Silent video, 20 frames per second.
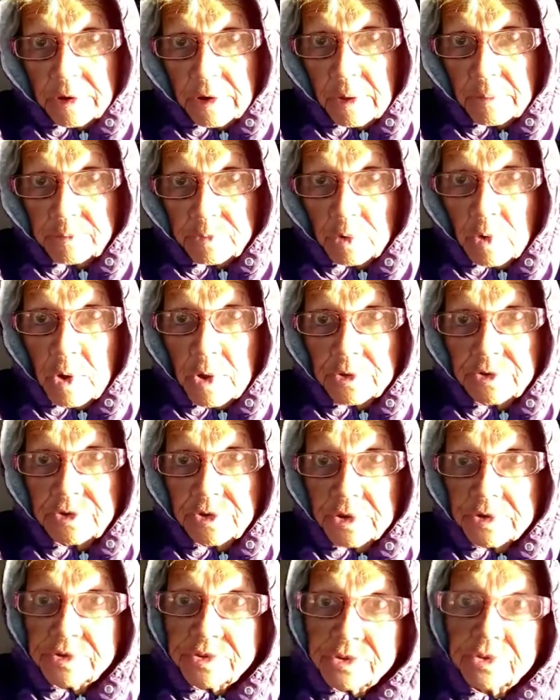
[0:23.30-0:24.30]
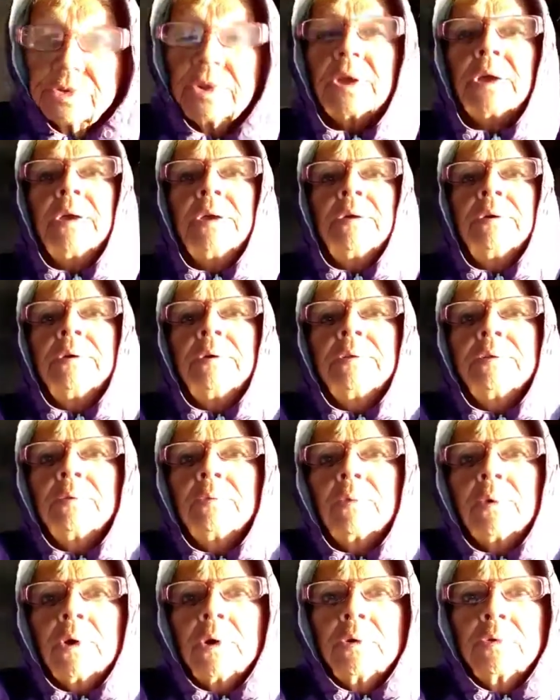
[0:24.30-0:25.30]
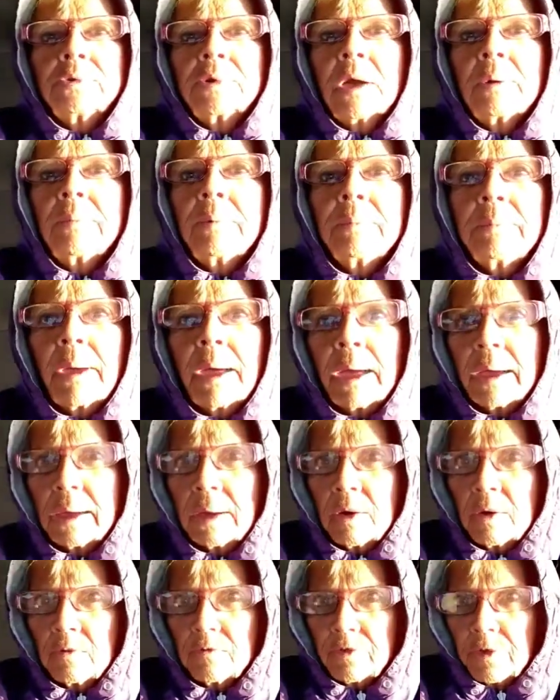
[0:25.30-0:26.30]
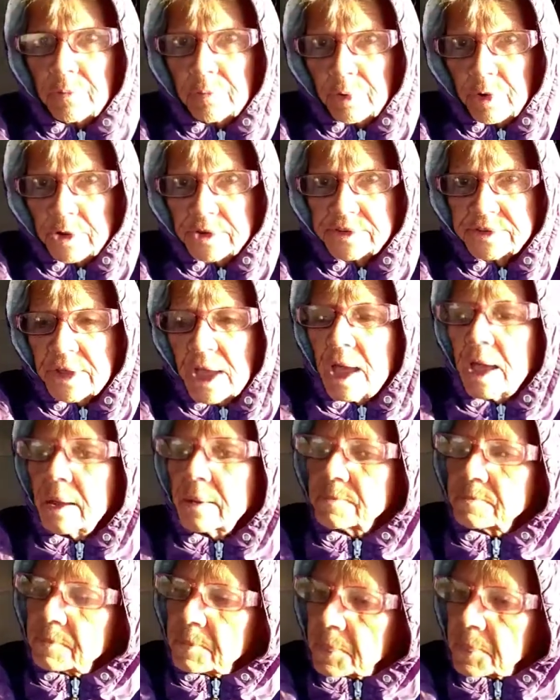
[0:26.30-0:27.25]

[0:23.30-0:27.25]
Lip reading: up twice yesterday on the road coming back home from Prescott.